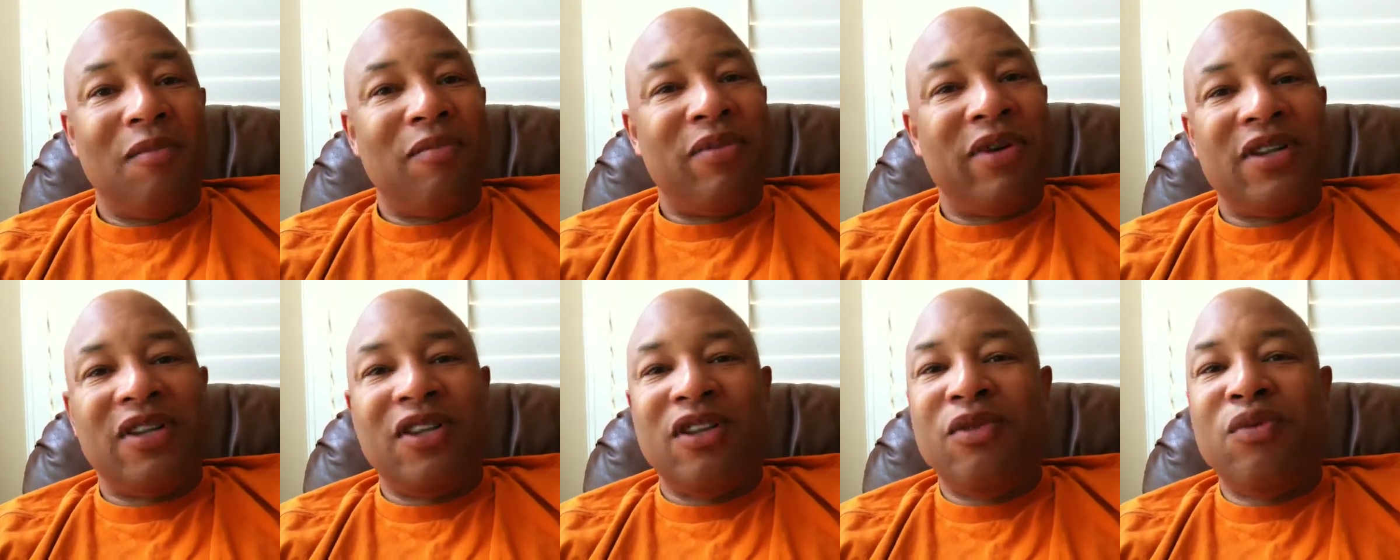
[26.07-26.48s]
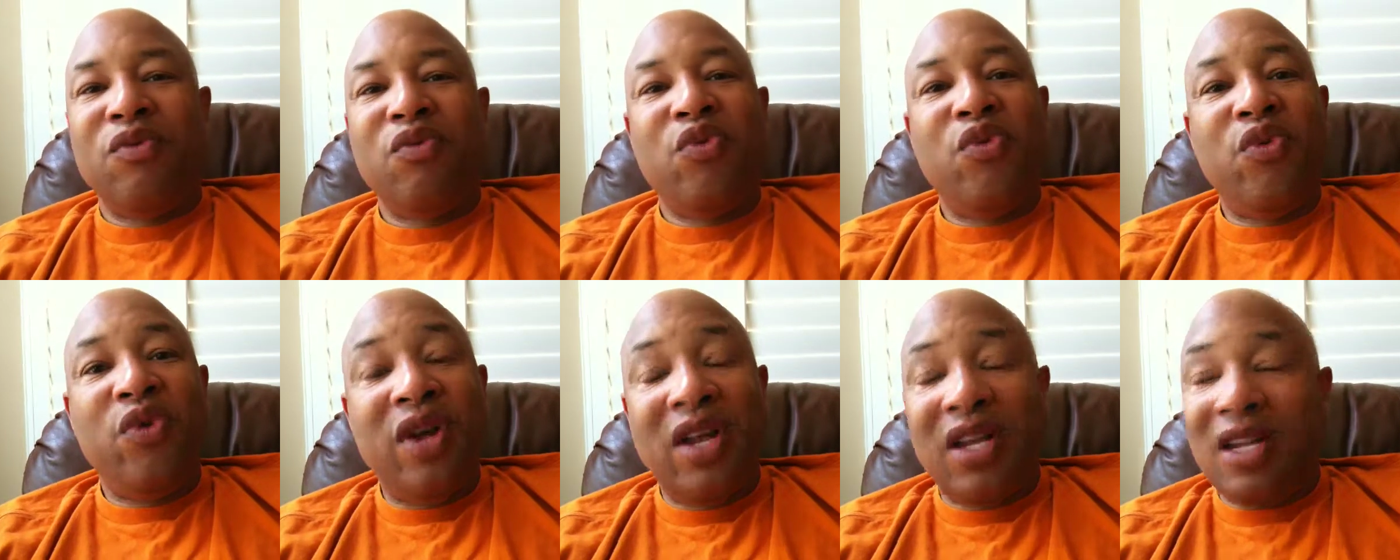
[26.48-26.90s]
But you
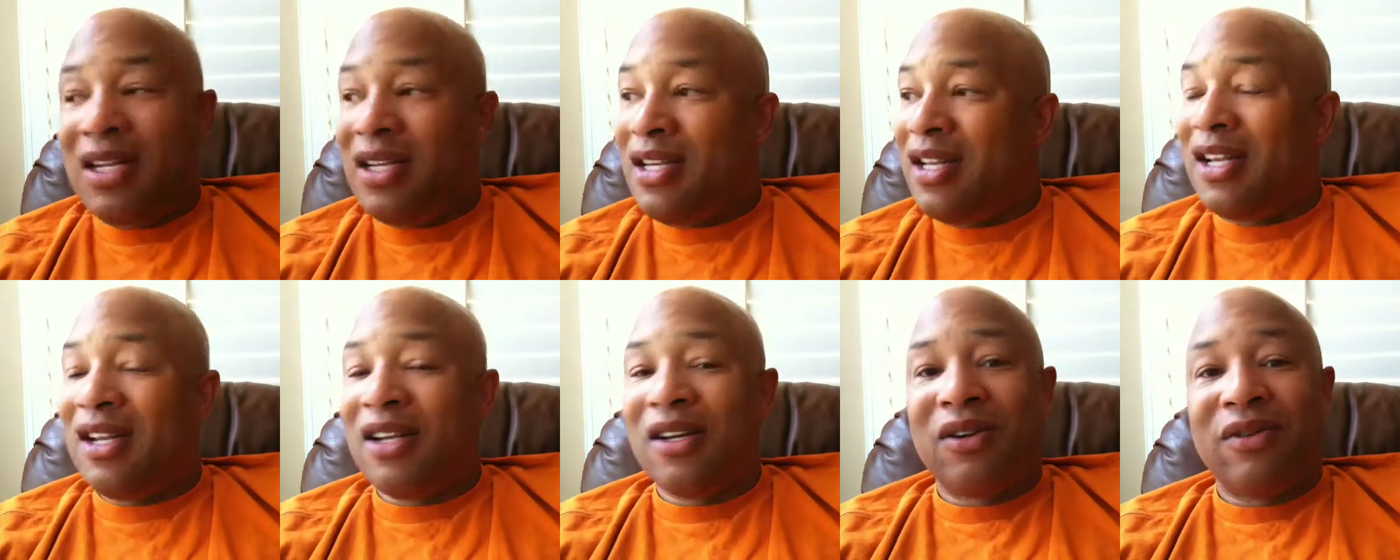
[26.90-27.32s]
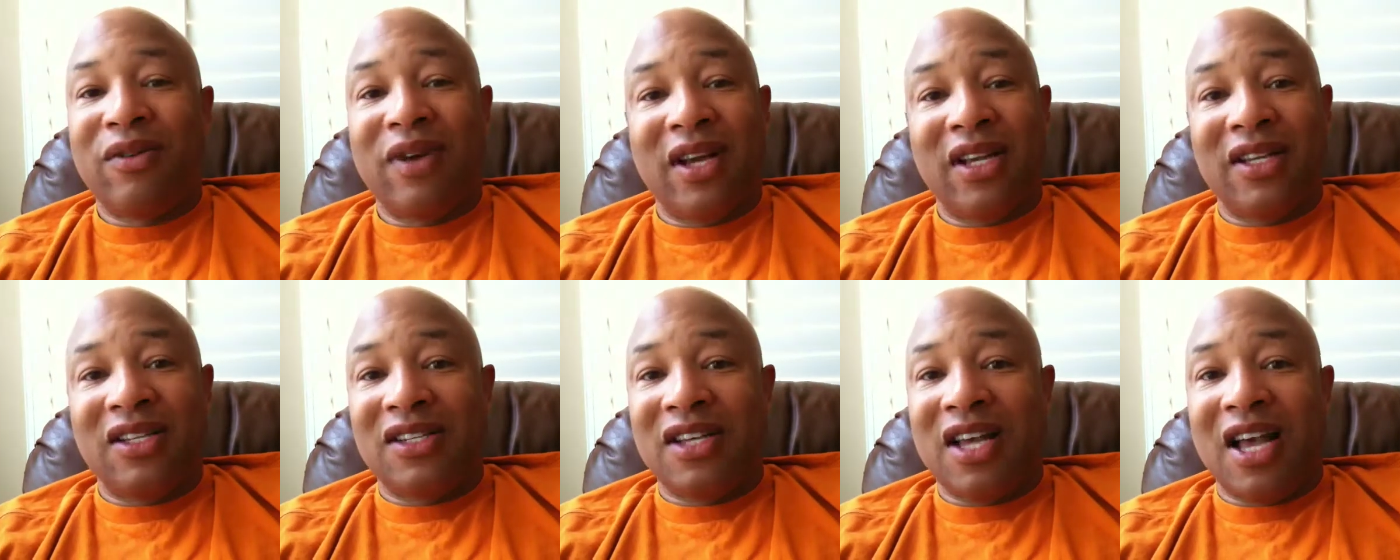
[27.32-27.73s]
really did a
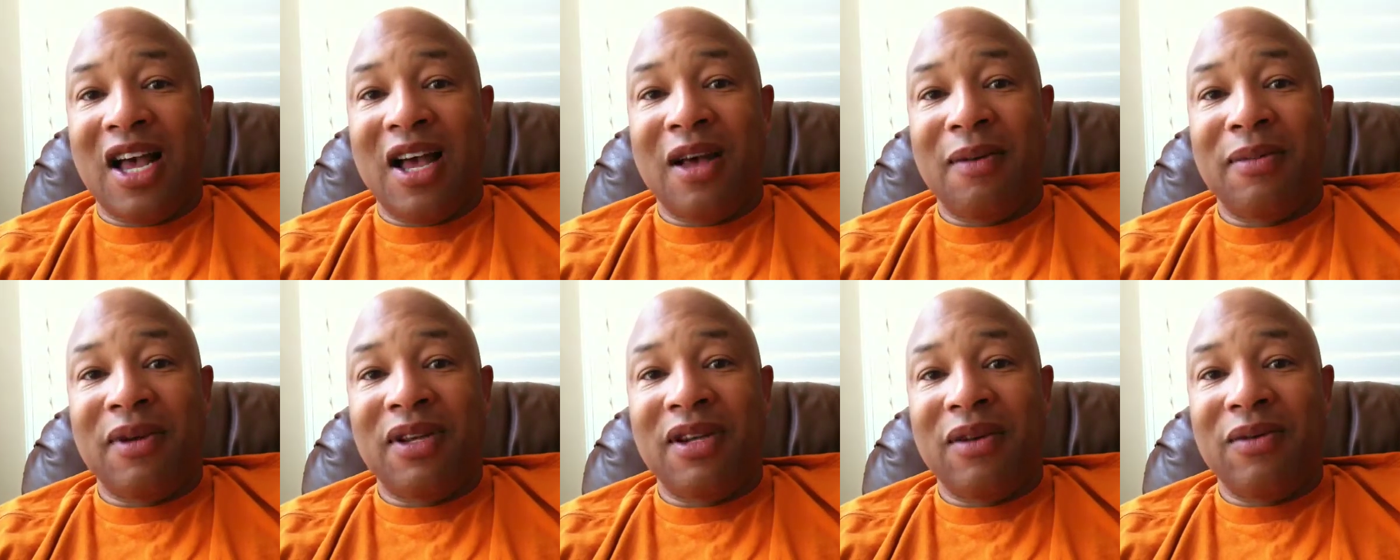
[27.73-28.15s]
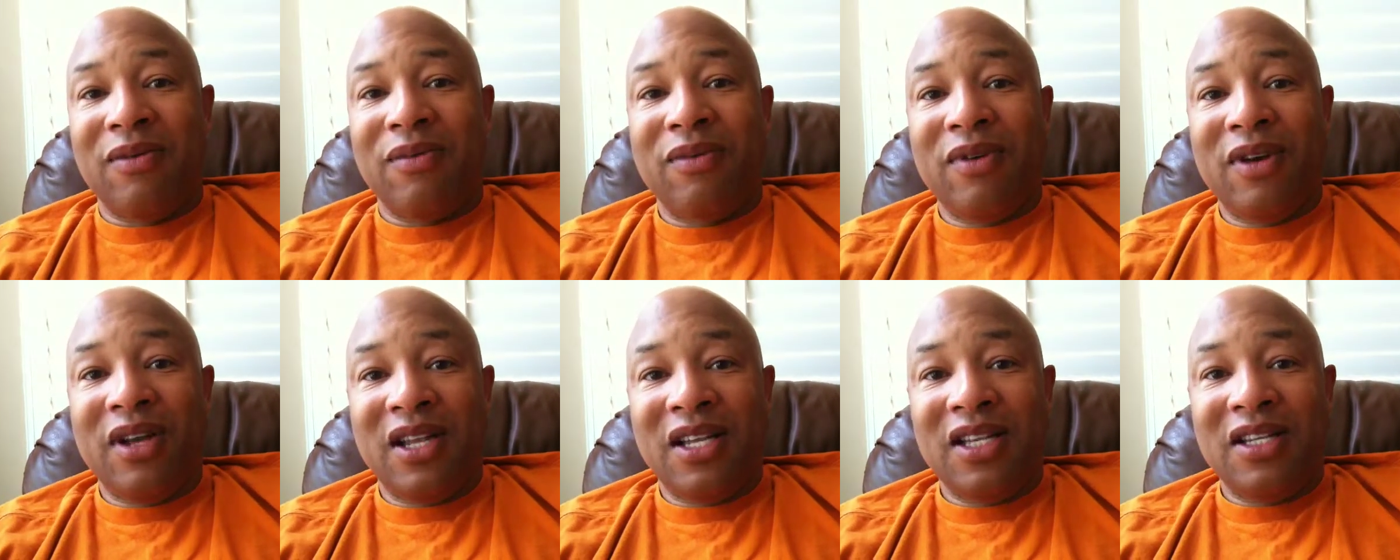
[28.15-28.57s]
great job, and it
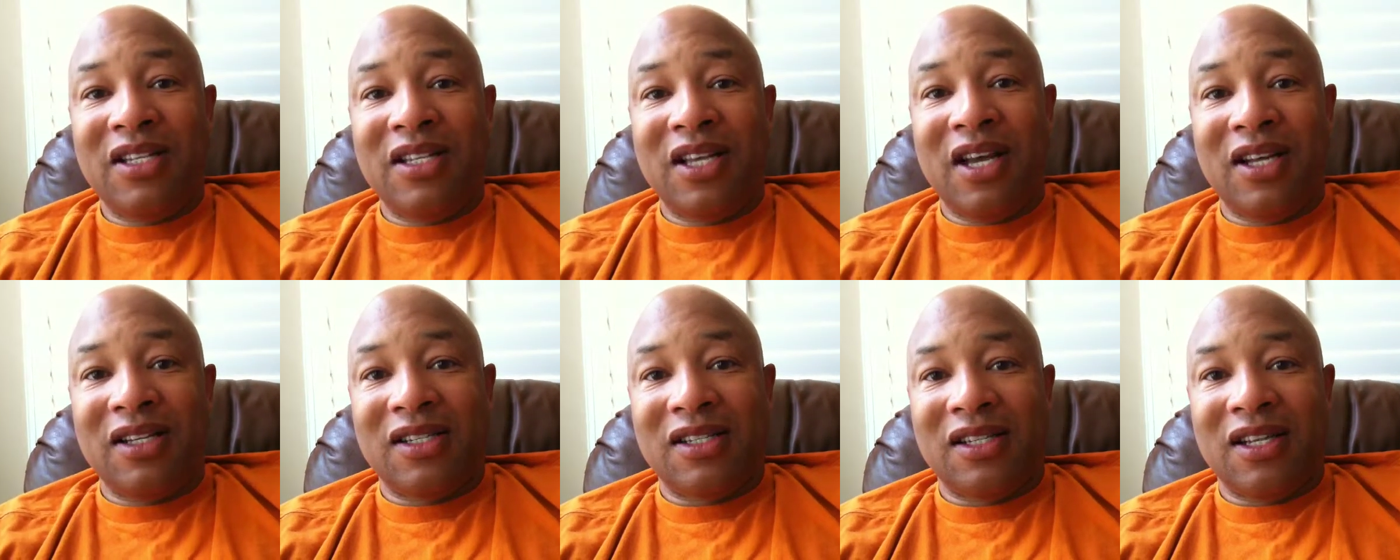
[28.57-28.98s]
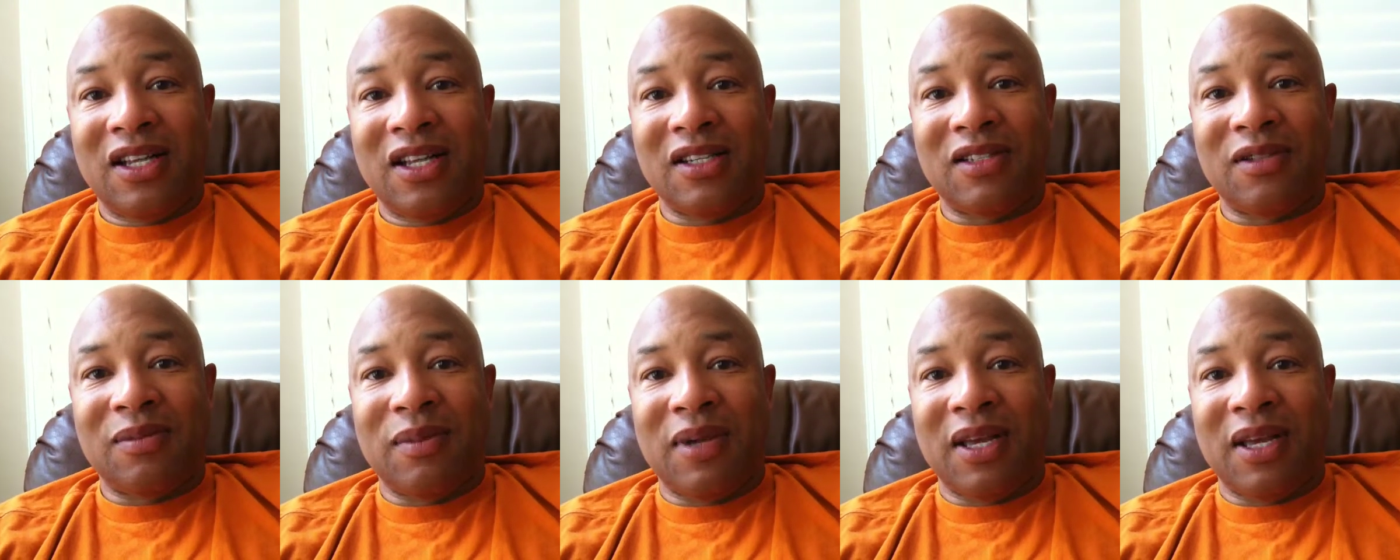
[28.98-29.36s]
really touched us,